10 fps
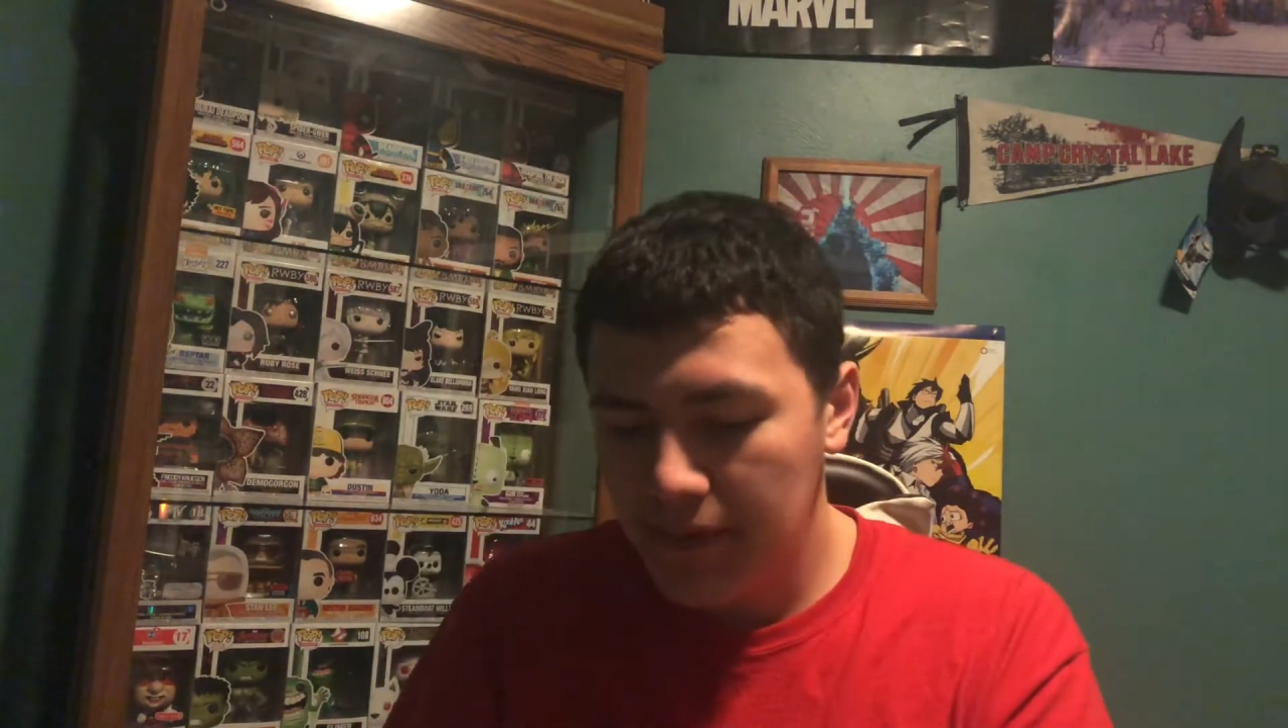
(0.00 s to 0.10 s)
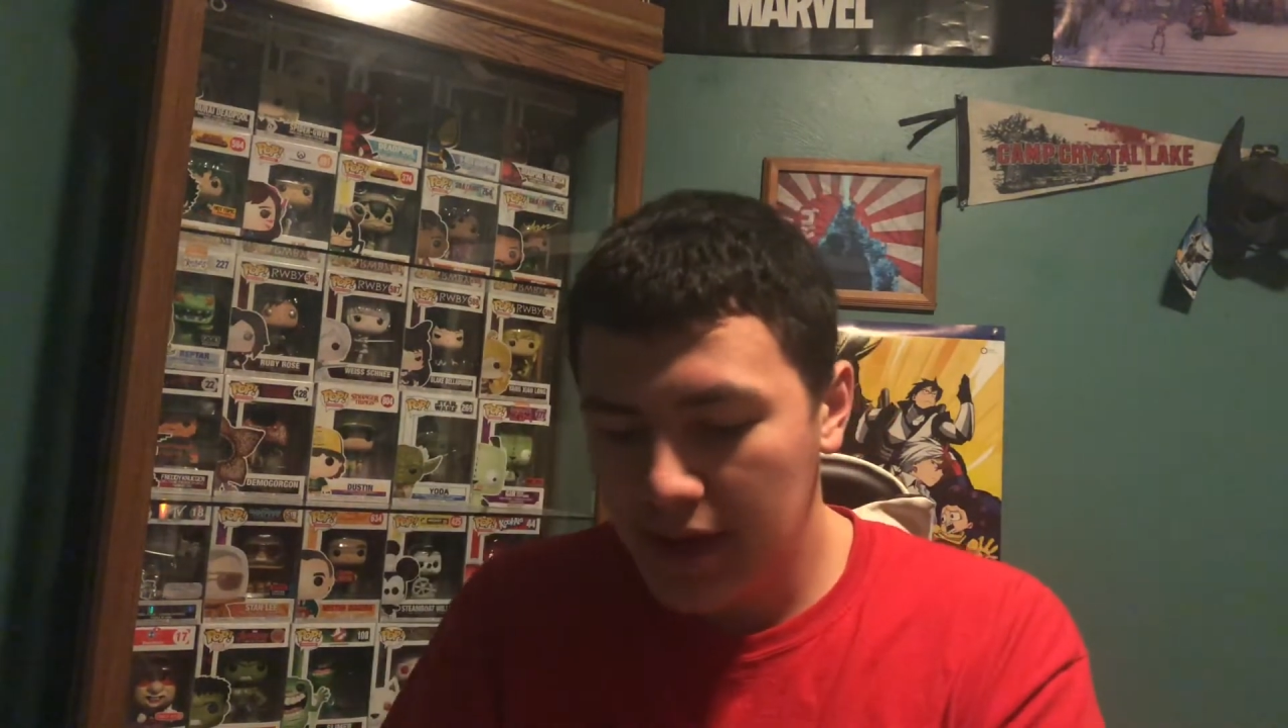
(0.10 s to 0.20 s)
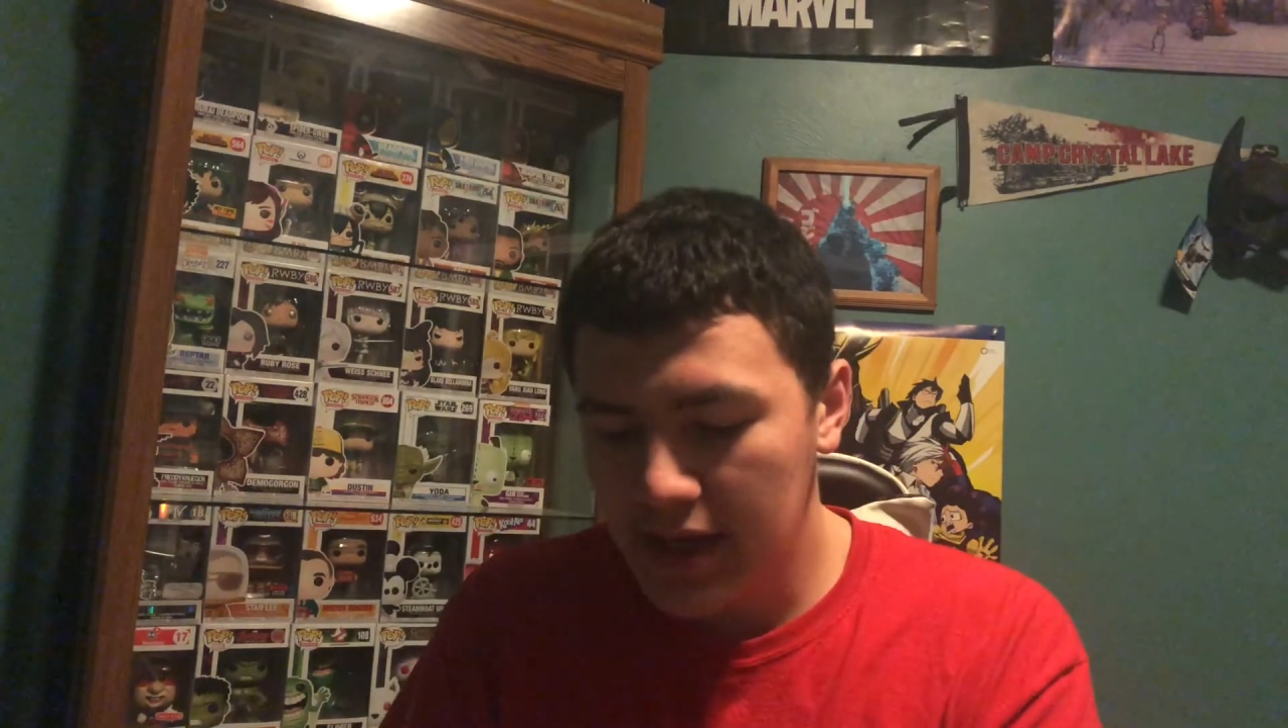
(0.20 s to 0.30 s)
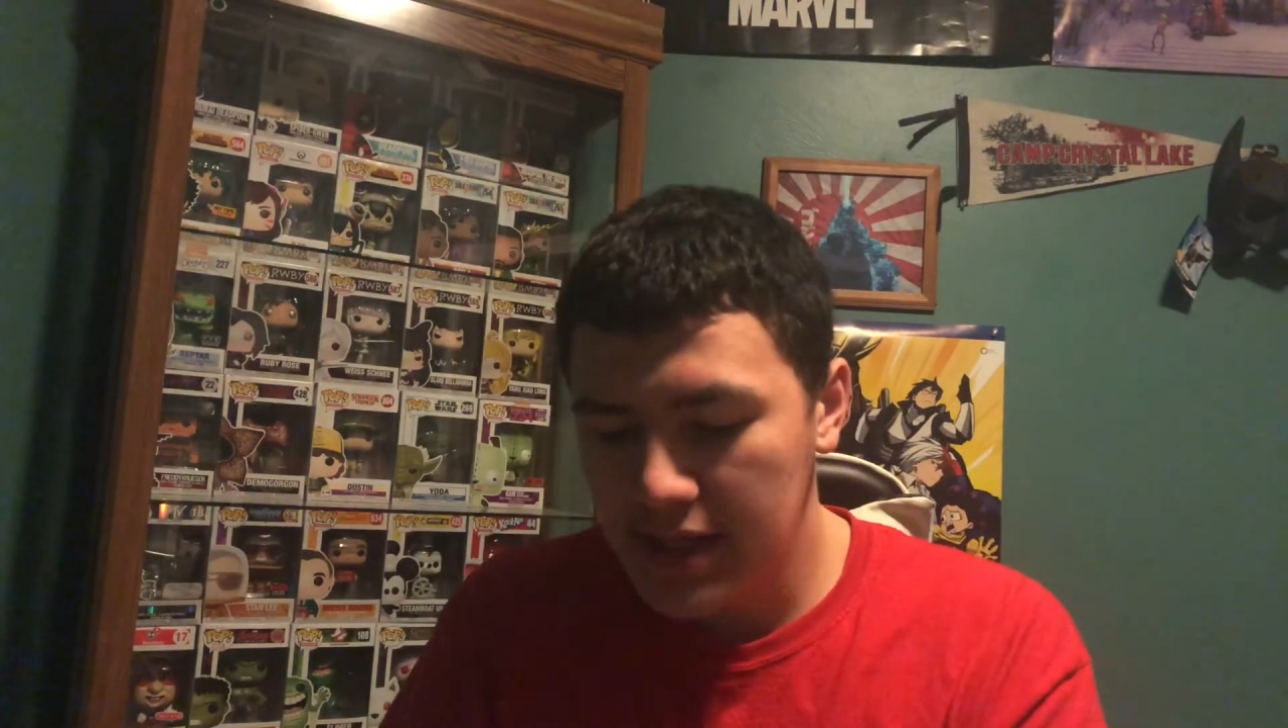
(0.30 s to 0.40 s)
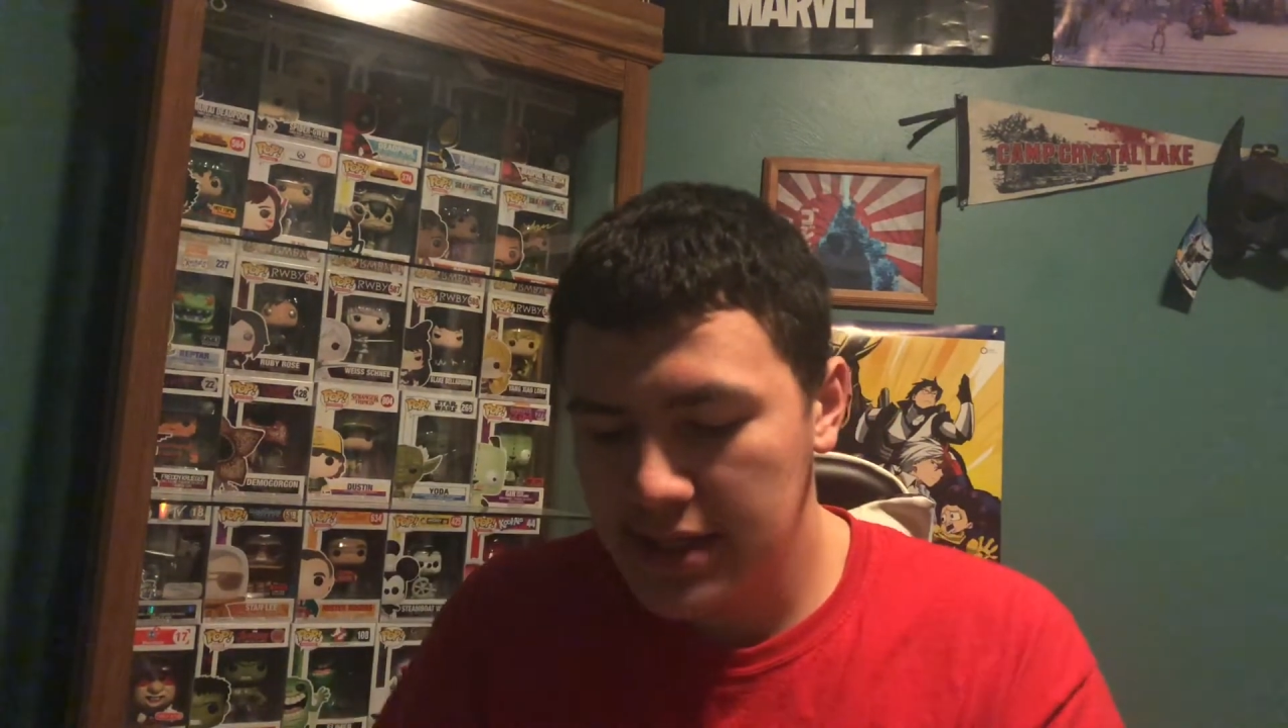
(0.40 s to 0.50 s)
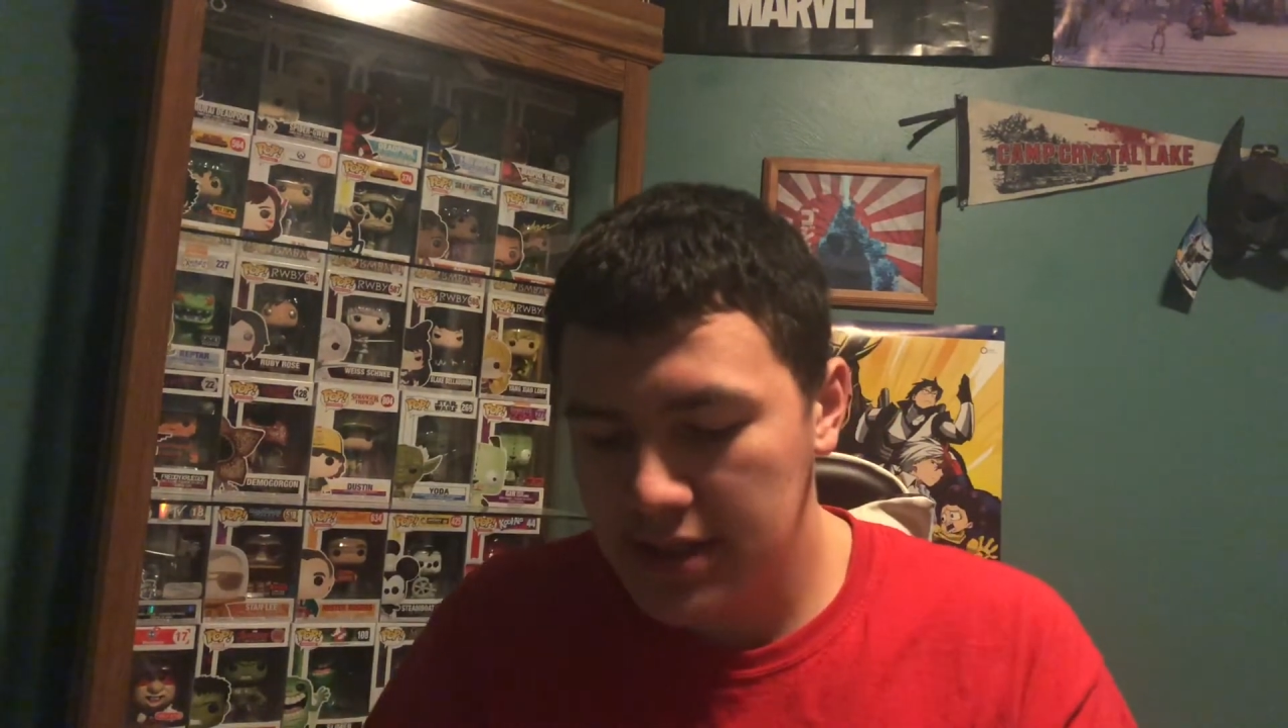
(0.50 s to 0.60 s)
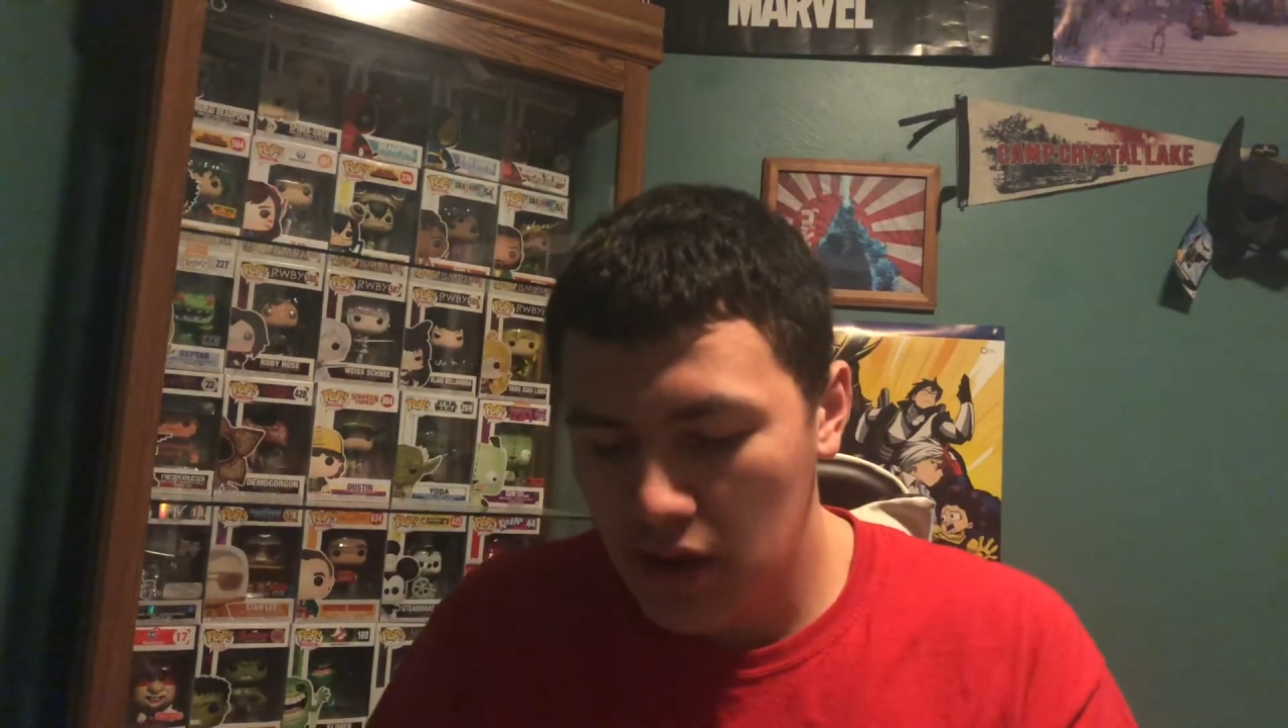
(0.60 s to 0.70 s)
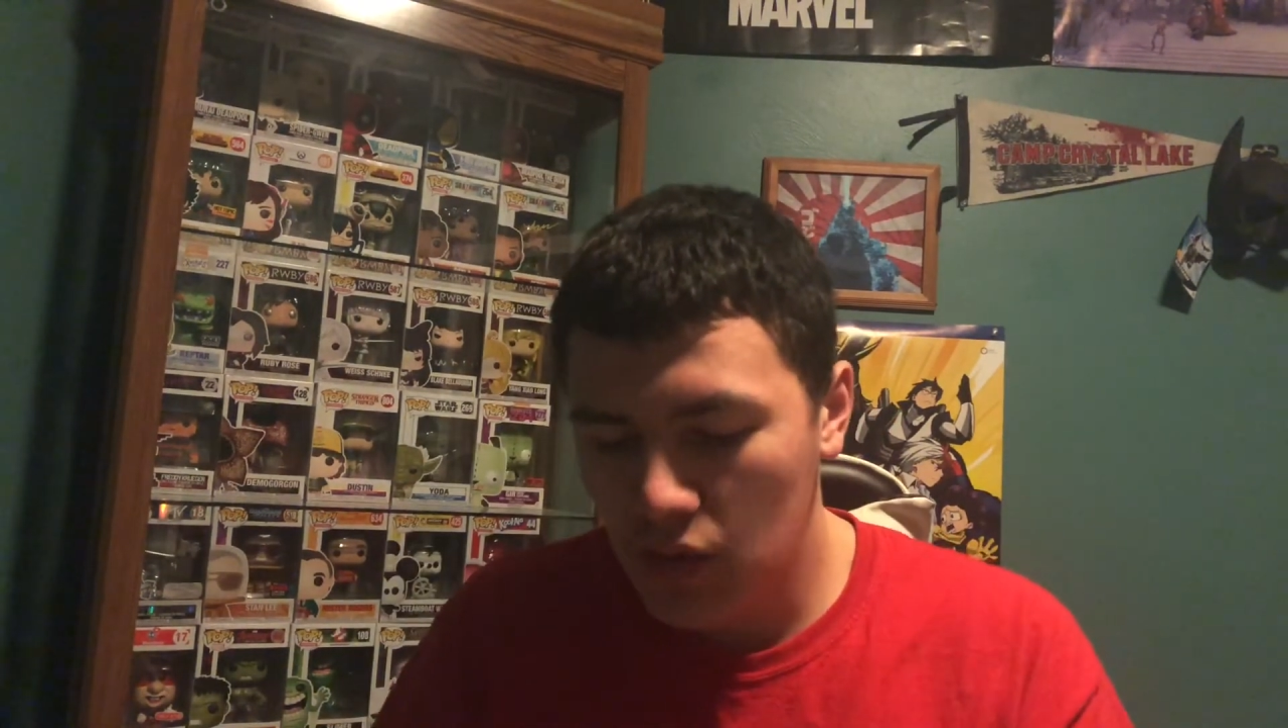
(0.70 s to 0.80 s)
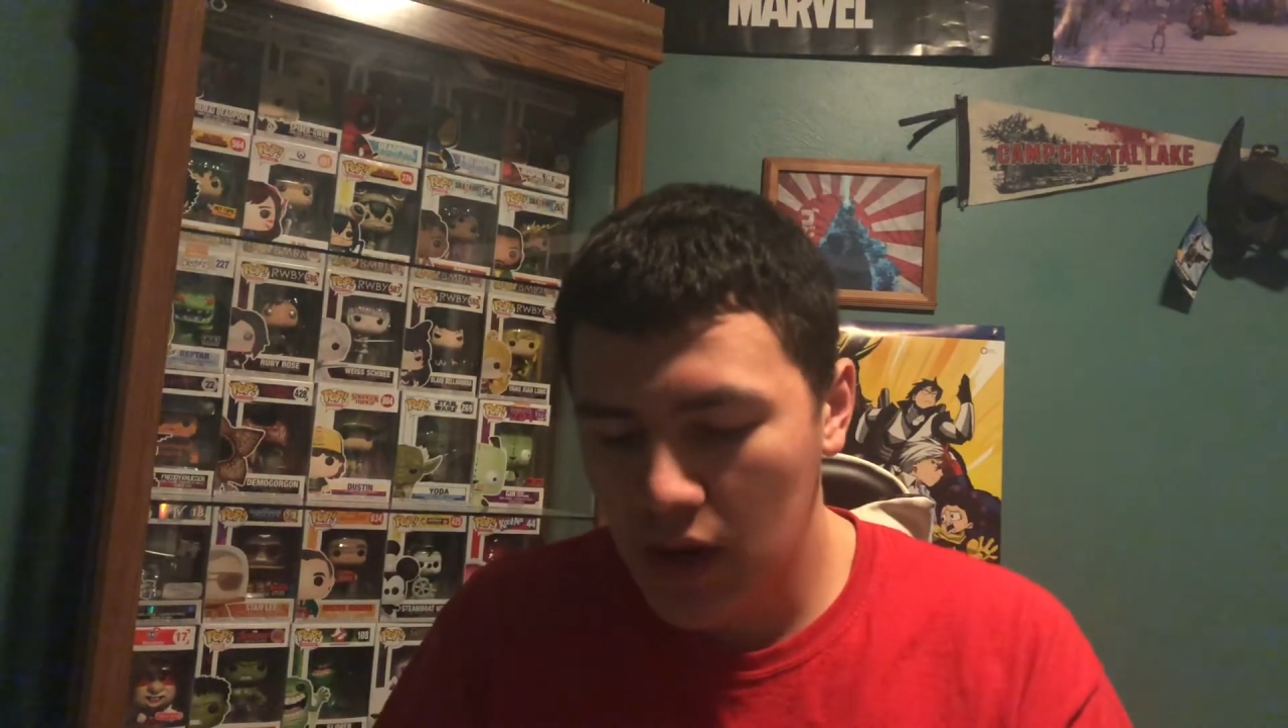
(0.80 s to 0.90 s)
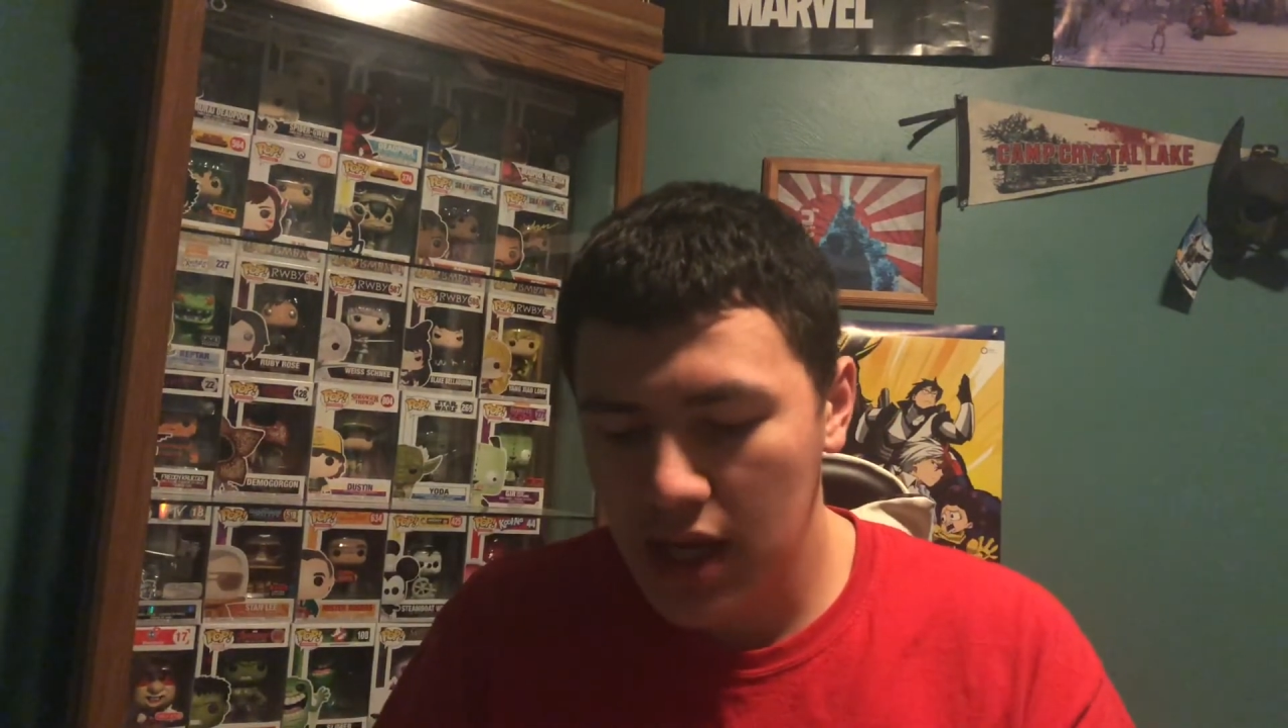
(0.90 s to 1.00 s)
in his
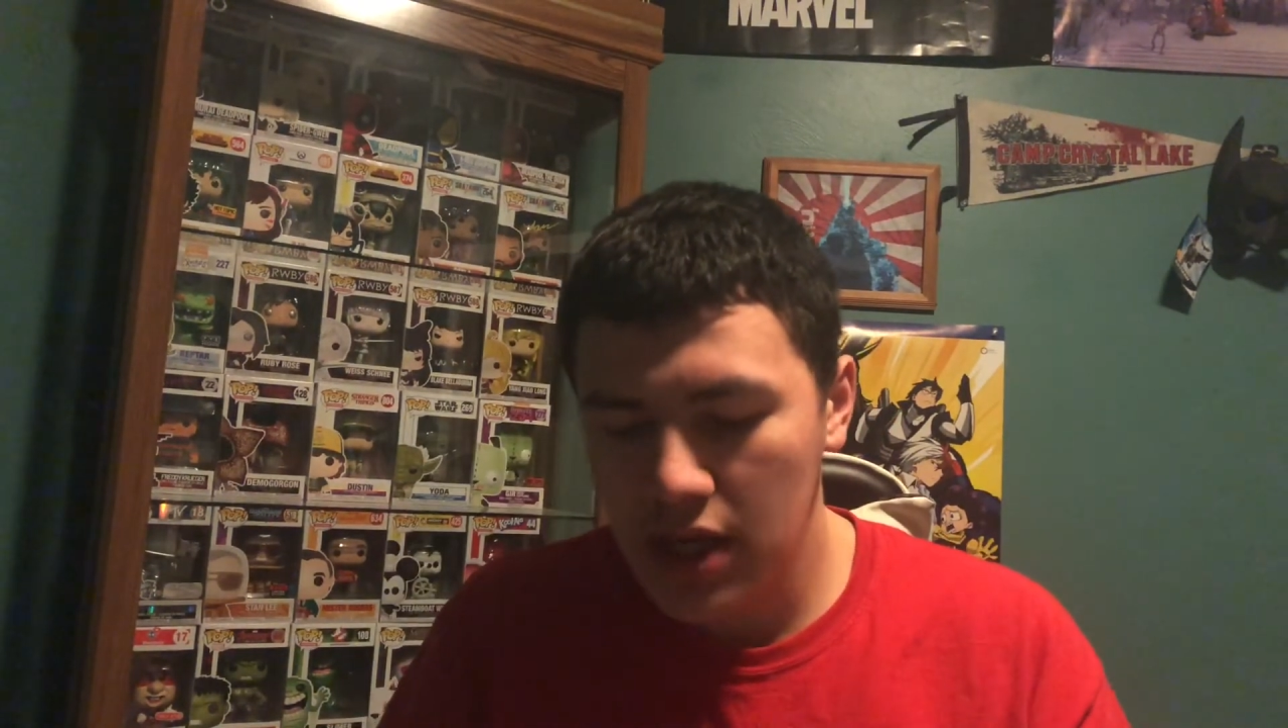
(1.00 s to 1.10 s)
away